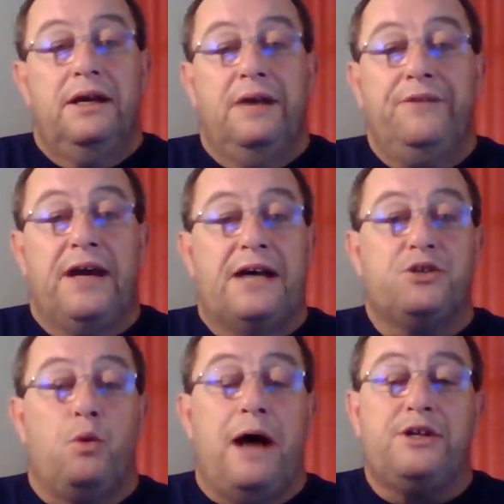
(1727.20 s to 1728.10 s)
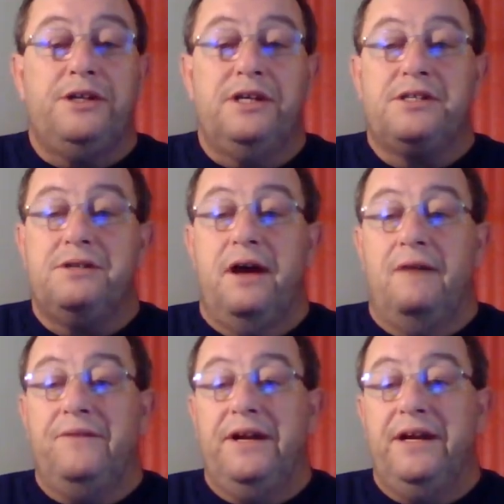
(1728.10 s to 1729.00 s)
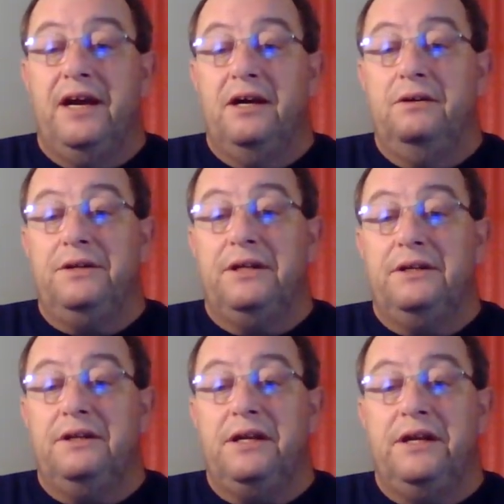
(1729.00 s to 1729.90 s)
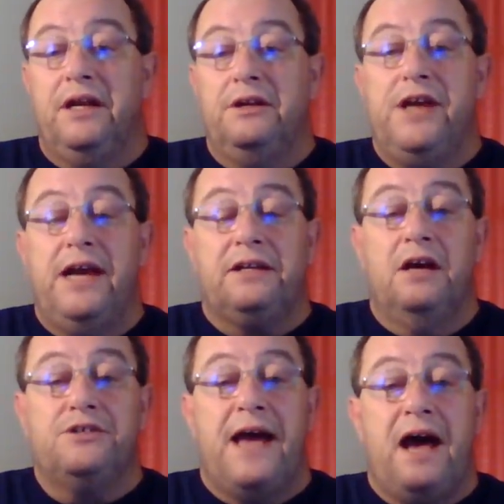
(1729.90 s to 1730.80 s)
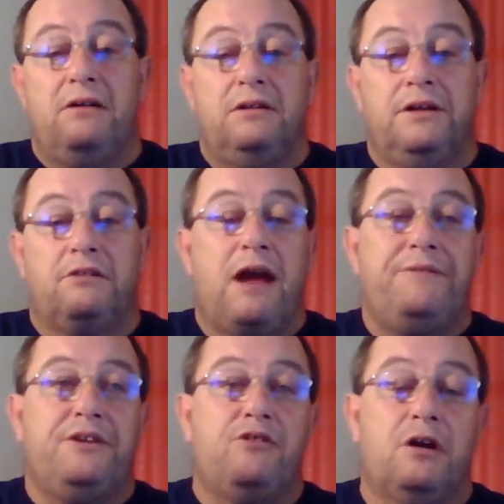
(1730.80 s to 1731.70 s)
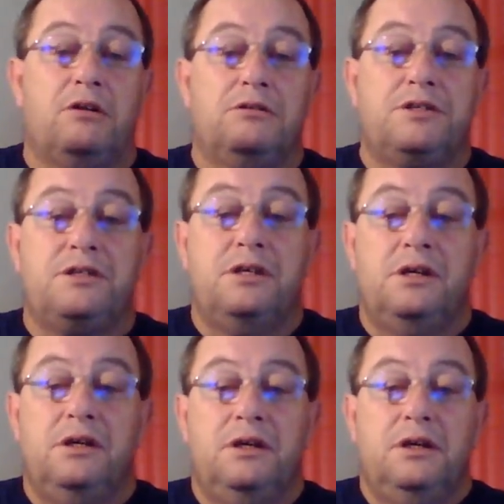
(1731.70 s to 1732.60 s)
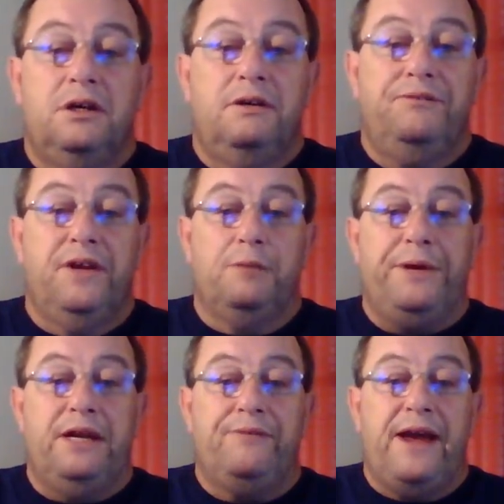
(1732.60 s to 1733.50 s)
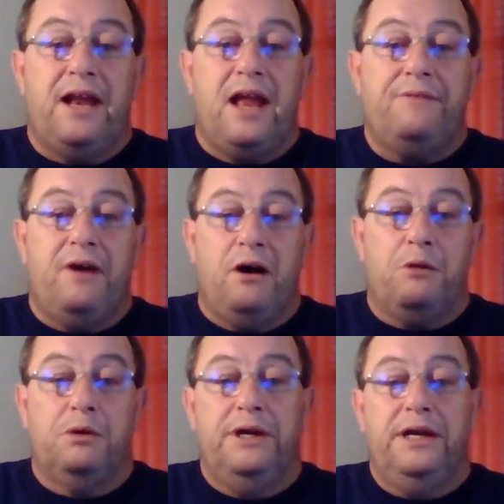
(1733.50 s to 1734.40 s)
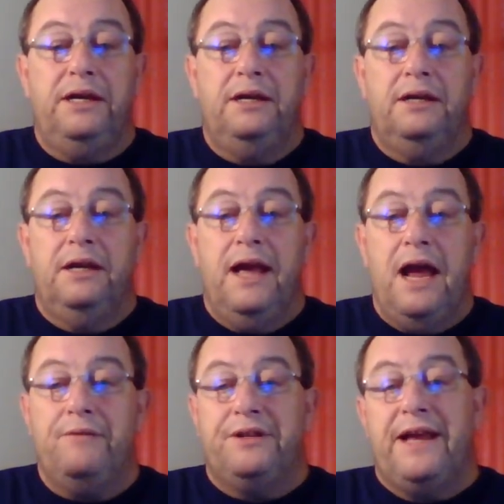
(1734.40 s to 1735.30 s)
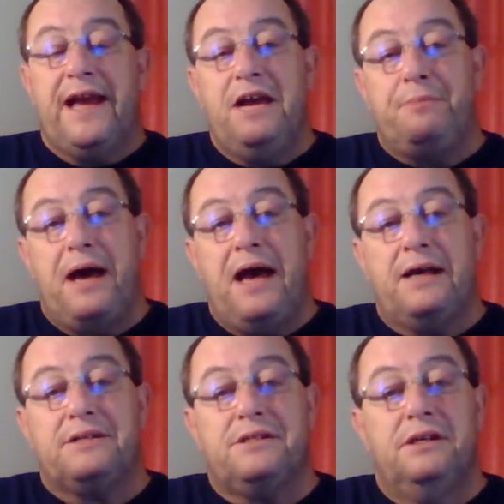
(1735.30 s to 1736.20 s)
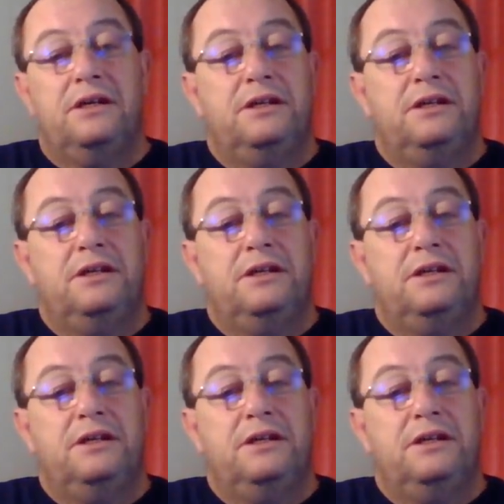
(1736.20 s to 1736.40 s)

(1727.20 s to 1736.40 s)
If you guys are watching this video, then, you know, check those out. The Crafty Truckers, Filipino Van Life Aubrey, everything Apex.